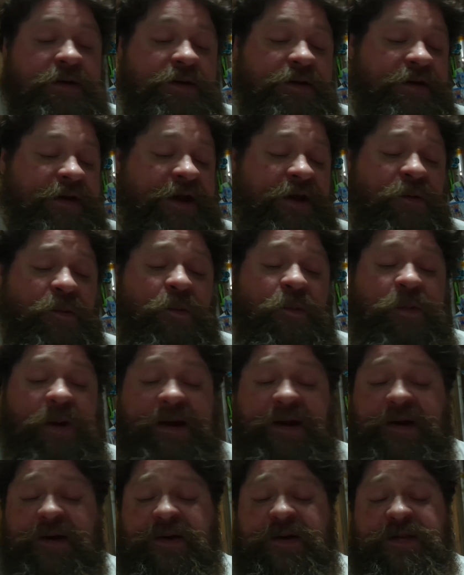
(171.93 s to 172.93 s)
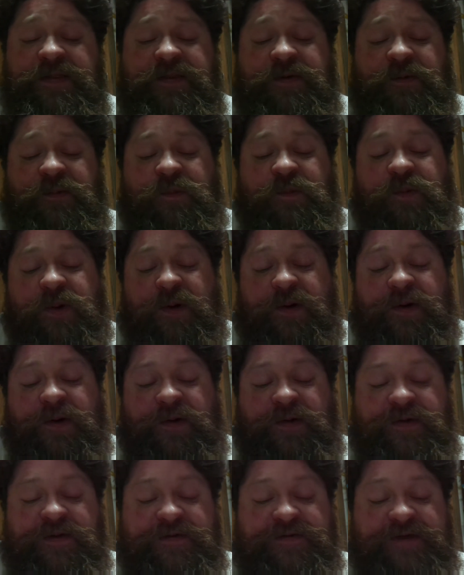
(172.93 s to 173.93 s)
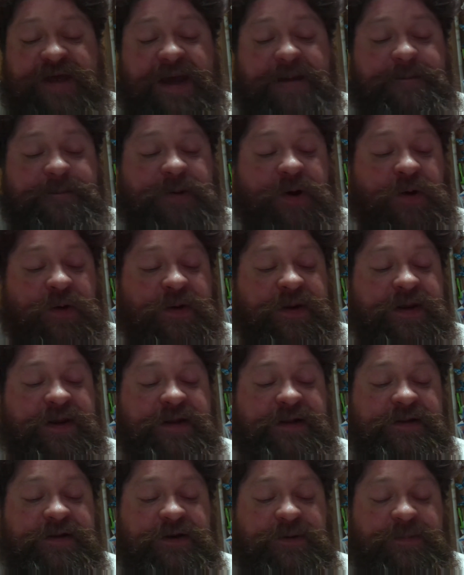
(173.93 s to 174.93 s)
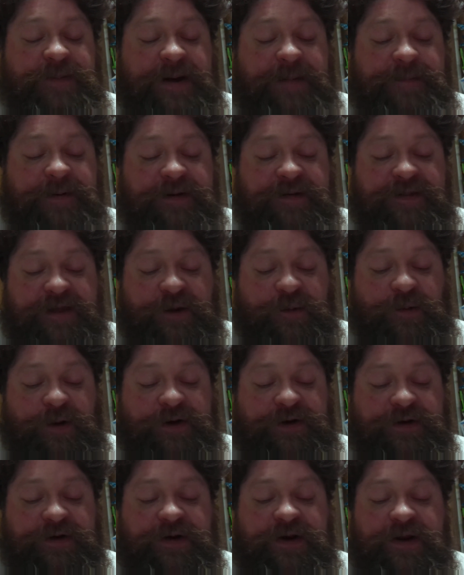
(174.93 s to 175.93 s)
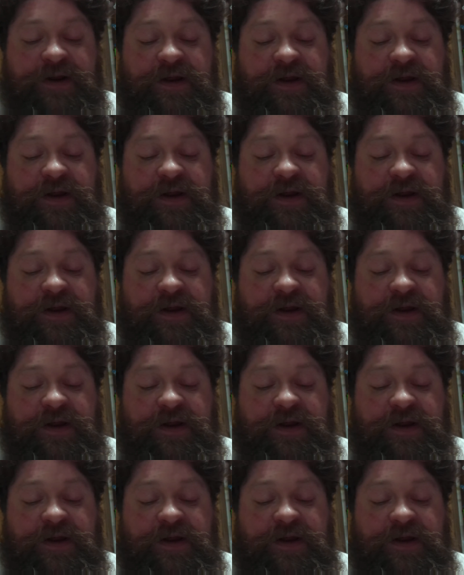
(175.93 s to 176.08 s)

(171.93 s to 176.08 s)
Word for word: Now, where in the world is that poky little puppy, they wondered,